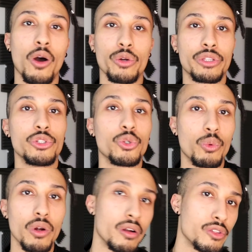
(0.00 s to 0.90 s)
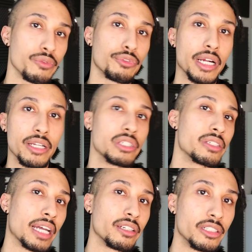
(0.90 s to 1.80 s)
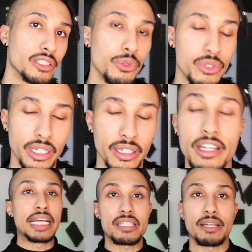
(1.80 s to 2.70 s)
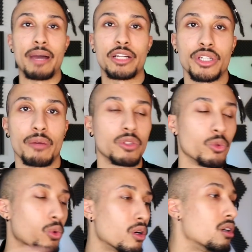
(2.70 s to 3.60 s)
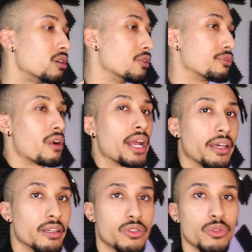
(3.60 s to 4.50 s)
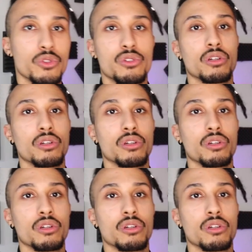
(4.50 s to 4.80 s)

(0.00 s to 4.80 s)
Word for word: all the new words and phrases that you're using. Things like matching up the word or phrase to a